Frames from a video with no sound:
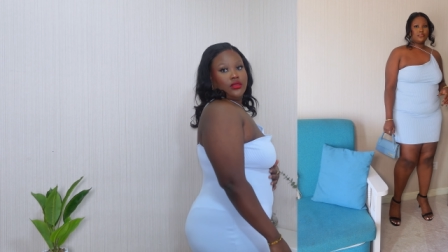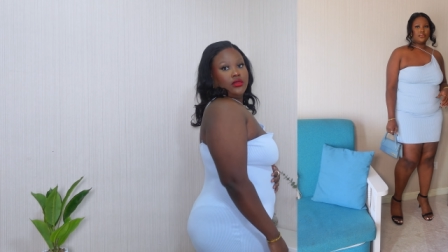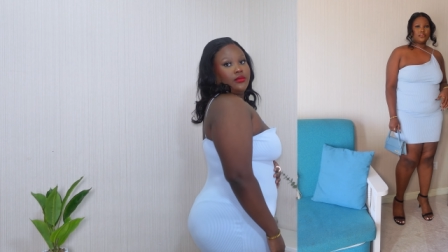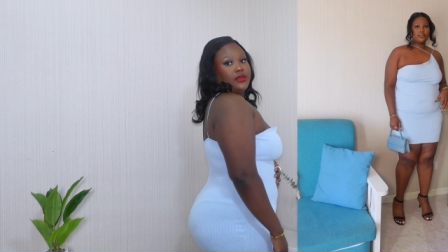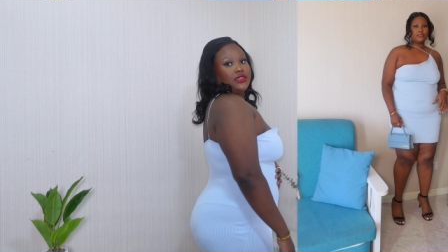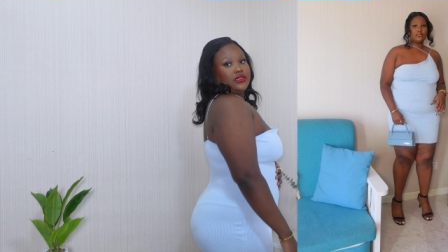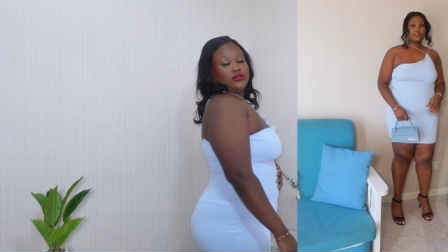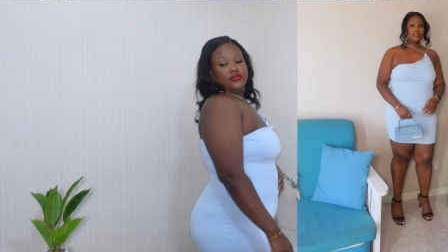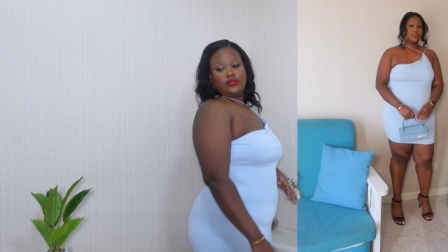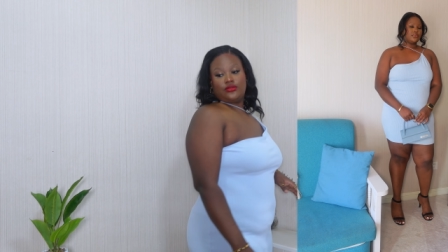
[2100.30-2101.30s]
I think it
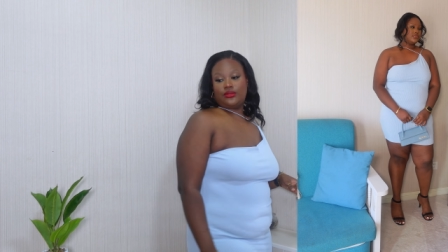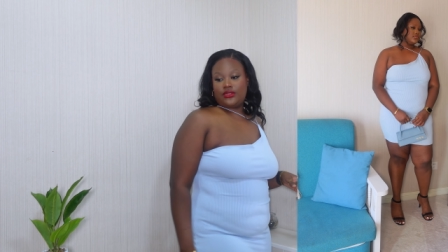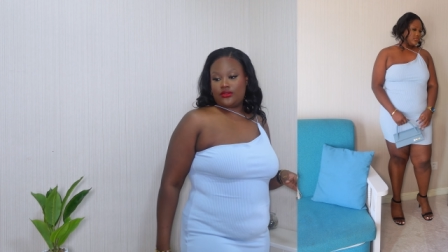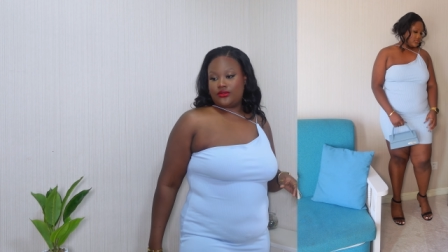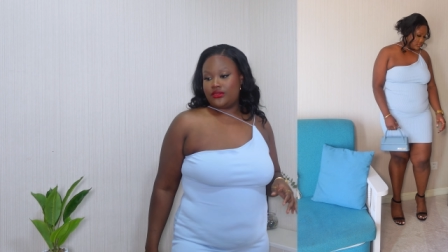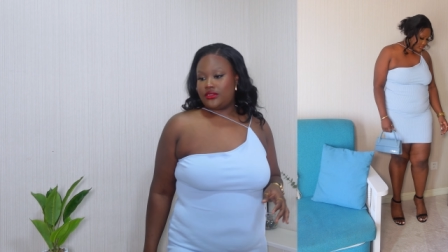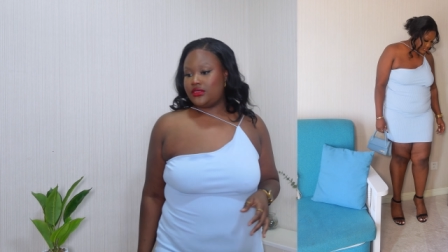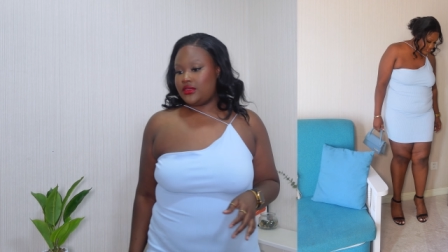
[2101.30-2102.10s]
looks really good.